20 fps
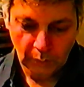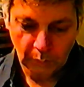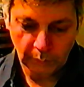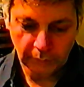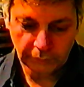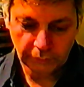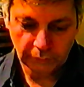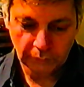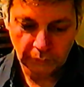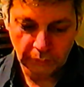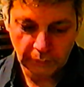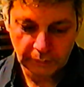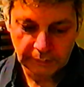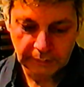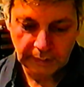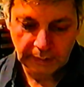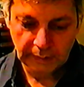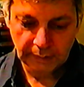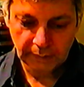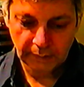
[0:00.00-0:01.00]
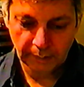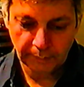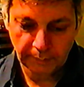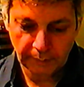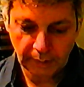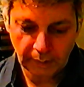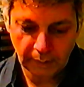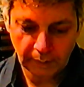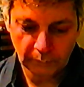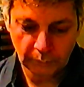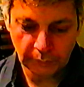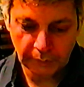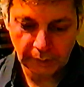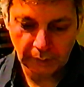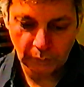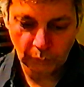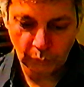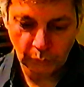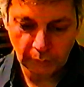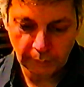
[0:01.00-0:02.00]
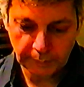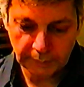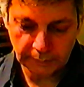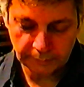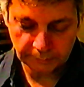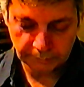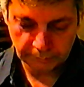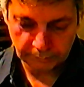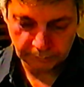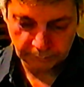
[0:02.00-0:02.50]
which looks like a, a real woman